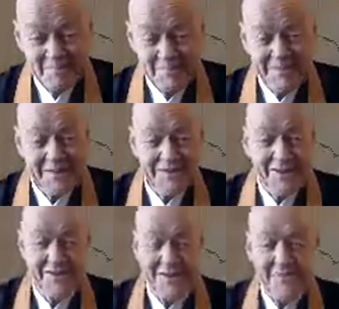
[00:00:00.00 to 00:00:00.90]
because
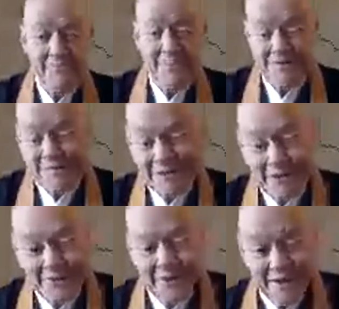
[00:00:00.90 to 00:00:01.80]
that's the
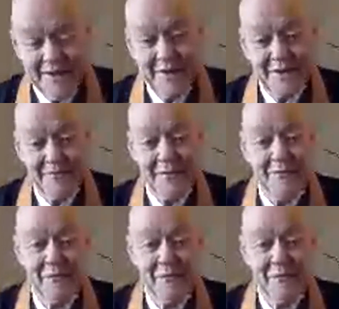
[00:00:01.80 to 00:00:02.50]
other end of the